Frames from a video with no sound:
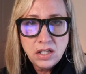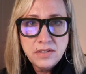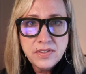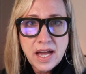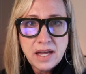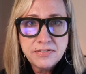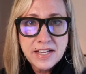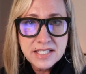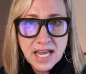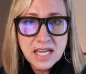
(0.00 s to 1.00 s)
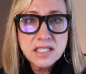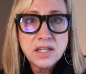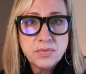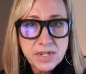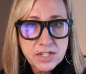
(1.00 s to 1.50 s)
of that fantastic
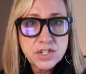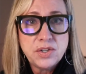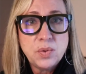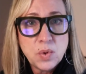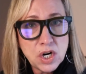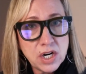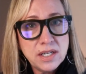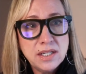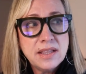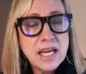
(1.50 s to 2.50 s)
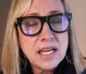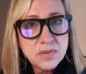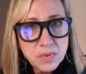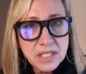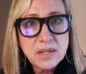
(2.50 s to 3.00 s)
regional work. That's
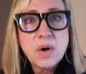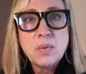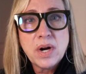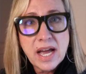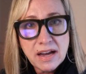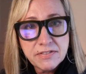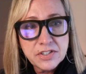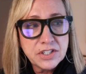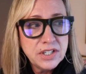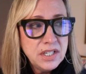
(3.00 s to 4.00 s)
really what we're after.